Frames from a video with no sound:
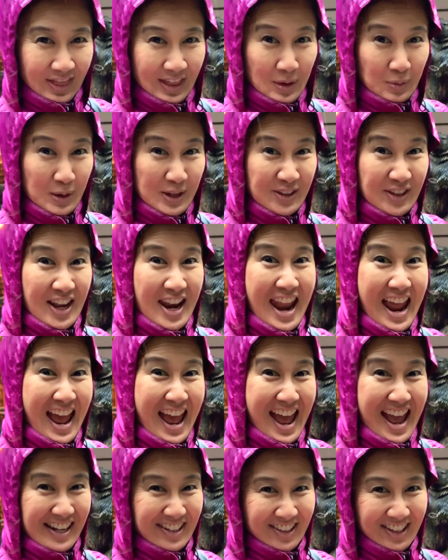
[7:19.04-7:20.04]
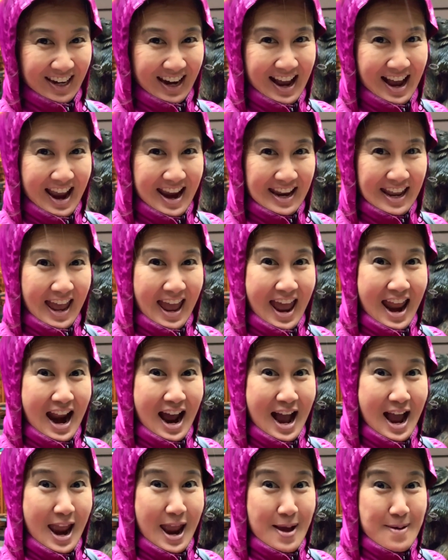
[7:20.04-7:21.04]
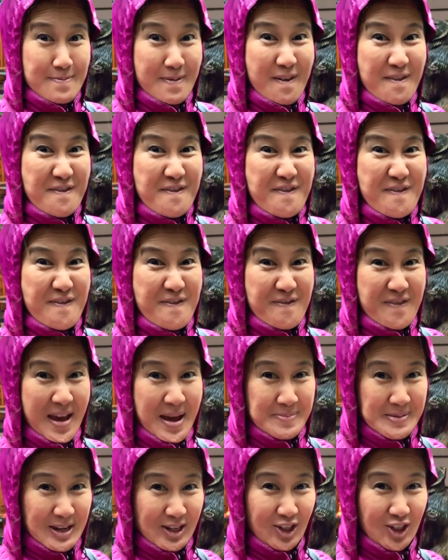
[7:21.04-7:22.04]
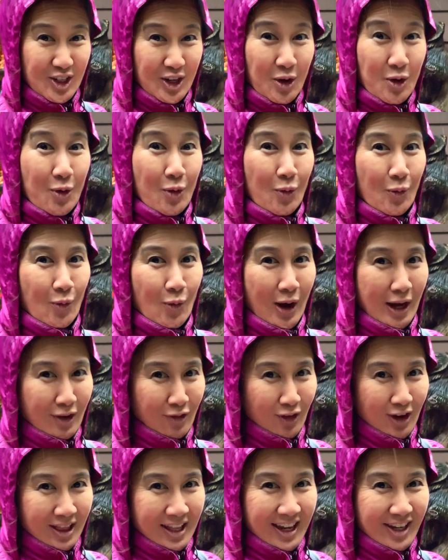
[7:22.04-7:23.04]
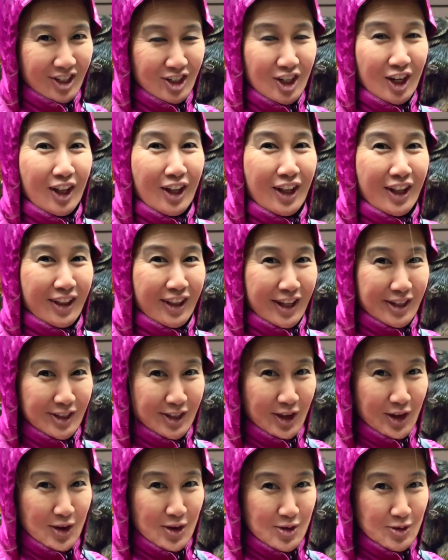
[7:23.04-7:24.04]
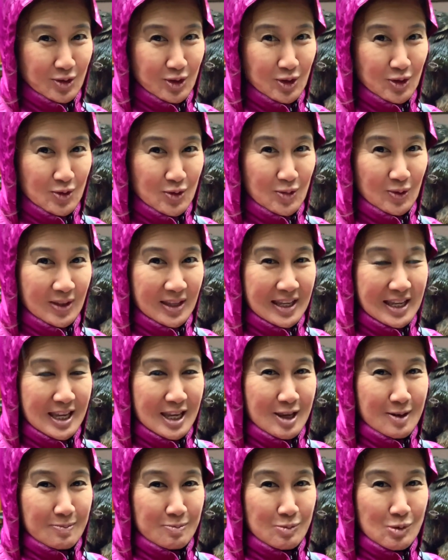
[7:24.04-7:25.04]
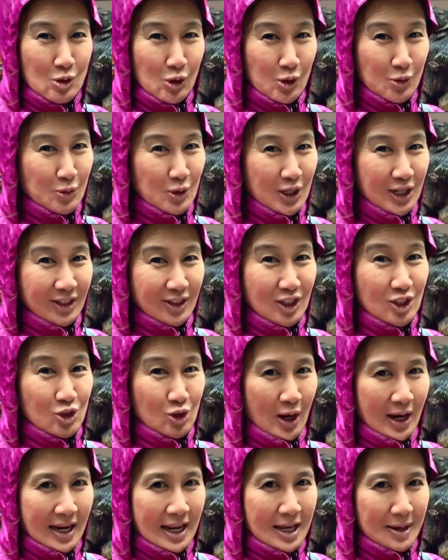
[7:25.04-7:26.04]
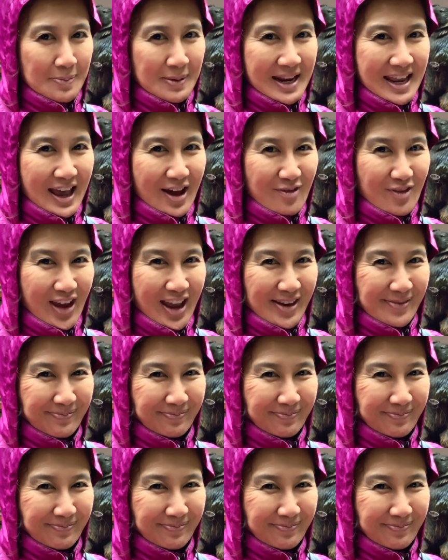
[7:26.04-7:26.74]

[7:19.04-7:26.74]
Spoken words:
That was an excellent hike, and I am famished. Ready for lunch. Let's go to the Muir Woods Trading Company Cafe.